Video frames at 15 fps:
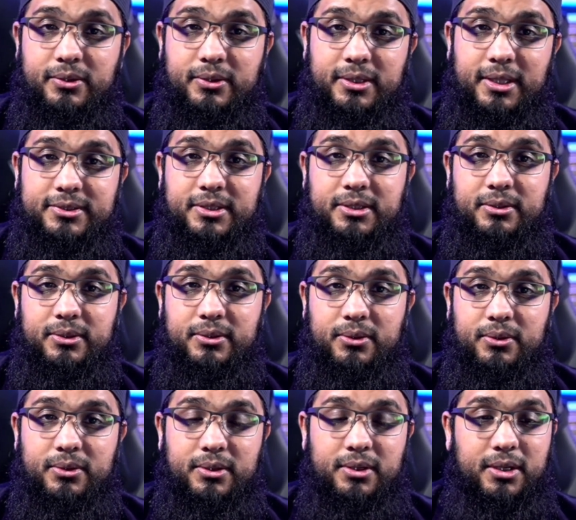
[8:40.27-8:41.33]
you know, lest the, you
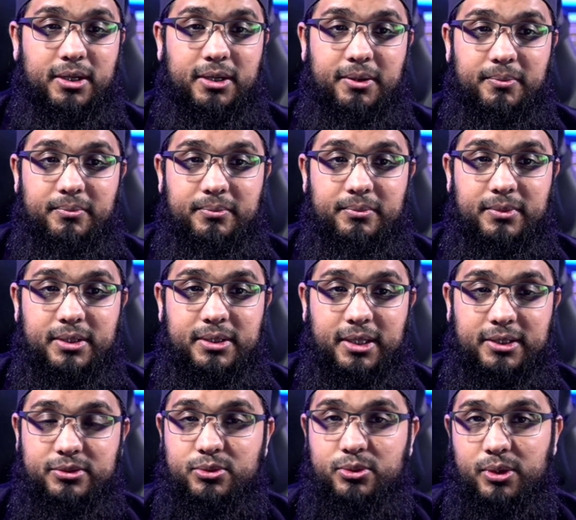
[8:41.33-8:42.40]
know, um,
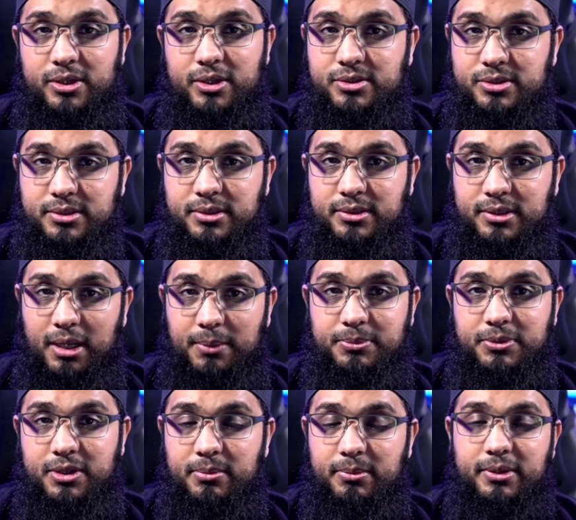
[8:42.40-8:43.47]
Quraysh
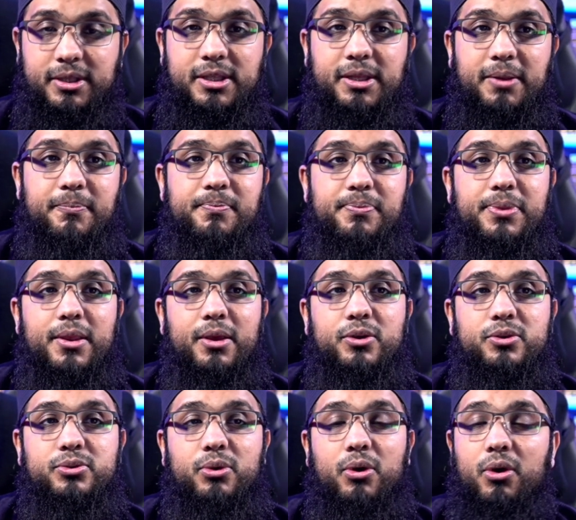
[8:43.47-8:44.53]
capture them and kill them.
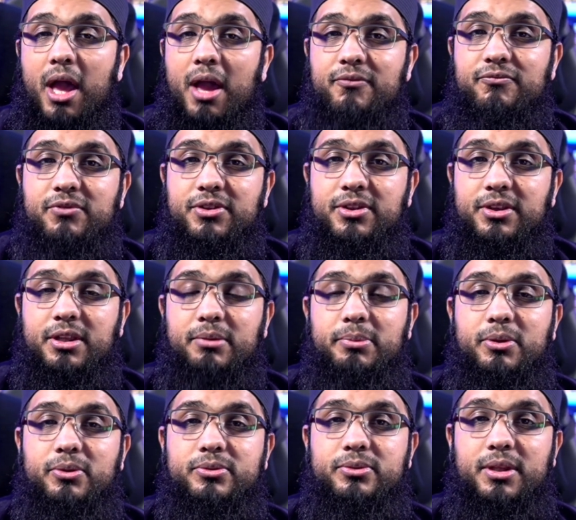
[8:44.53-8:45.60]
So everything that
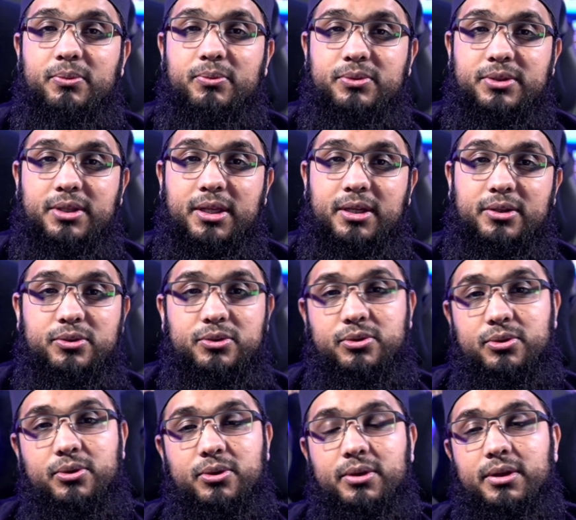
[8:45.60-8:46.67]
belonged to them was taken.
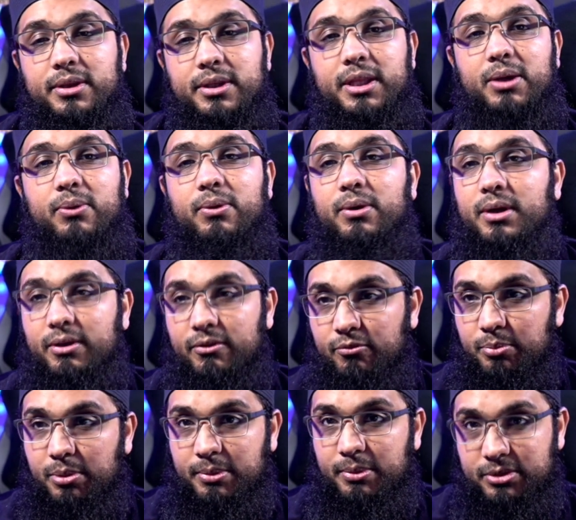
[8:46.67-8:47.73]
So they were
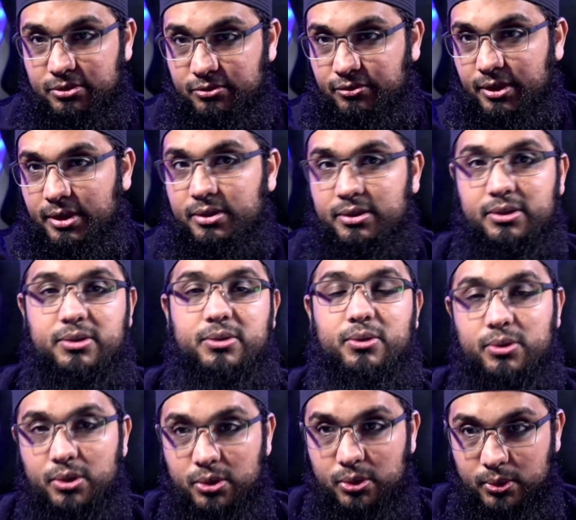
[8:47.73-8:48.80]
given permission. Fine, you
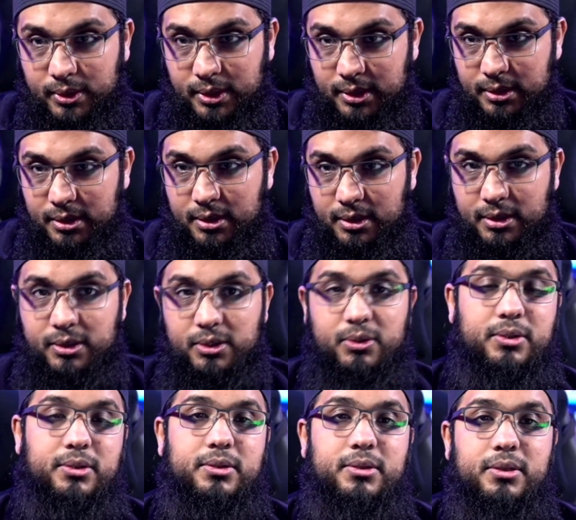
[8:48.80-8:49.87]
know, you can uh,
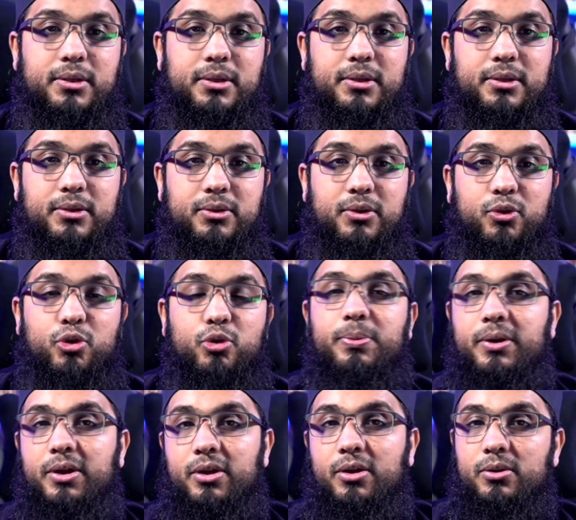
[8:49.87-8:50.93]
you can uh,
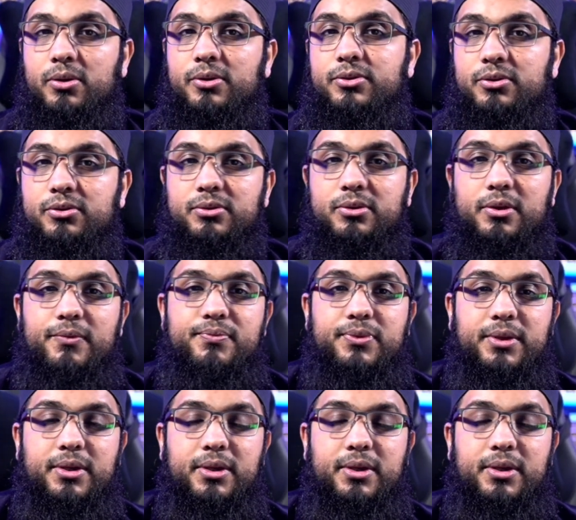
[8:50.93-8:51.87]
recuperate your losses,